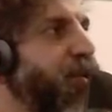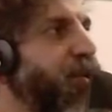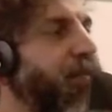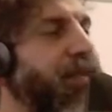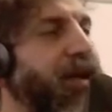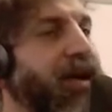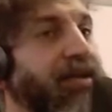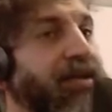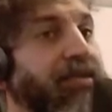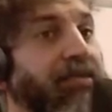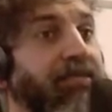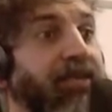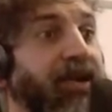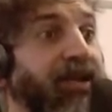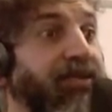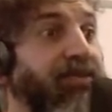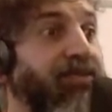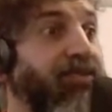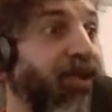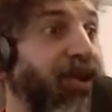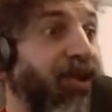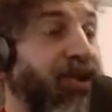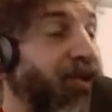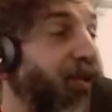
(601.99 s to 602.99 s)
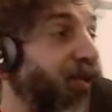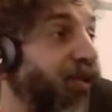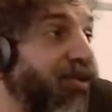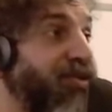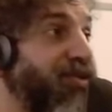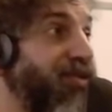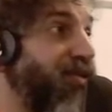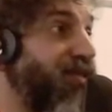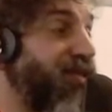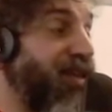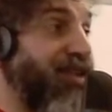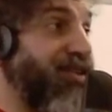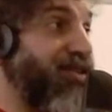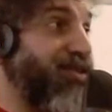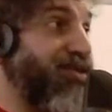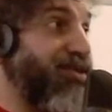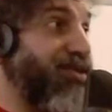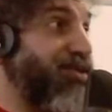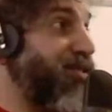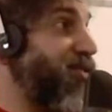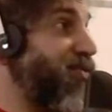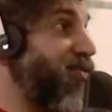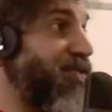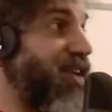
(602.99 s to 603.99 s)
But we know that's
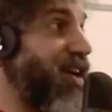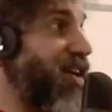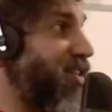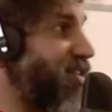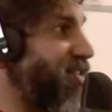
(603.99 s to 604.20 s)
not the fact.